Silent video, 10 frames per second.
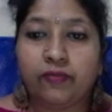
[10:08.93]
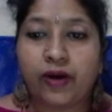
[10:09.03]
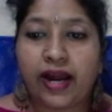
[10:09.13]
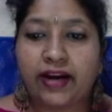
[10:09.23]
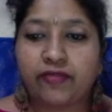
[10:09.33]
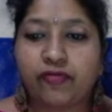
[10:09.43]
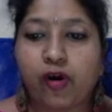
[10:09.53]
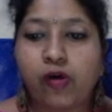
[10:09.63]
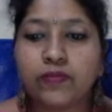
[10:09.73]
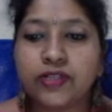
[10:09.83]
and
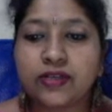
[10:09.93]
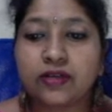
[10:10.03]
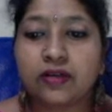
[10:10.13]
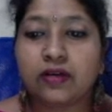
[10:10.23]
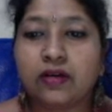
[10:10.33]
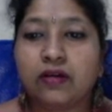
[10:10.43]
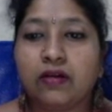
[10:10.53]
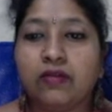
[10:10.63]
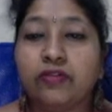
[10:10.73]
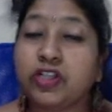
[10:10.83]
forms
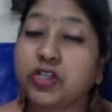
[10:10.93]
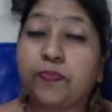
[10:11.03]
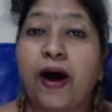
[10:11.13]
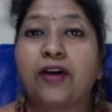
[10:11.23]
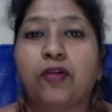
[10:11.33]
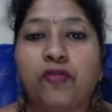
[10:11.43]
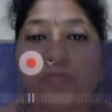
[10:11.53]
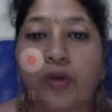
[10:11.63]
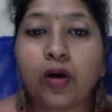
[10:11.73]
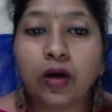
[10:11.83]
which is part of
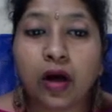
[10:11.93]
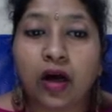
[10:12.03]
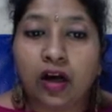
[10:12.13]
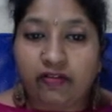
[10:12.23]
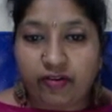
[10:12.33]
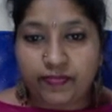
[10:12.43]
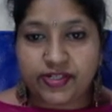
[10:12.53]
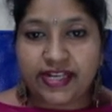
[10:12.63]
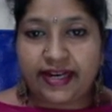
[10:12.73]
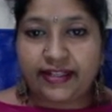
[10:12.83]
your website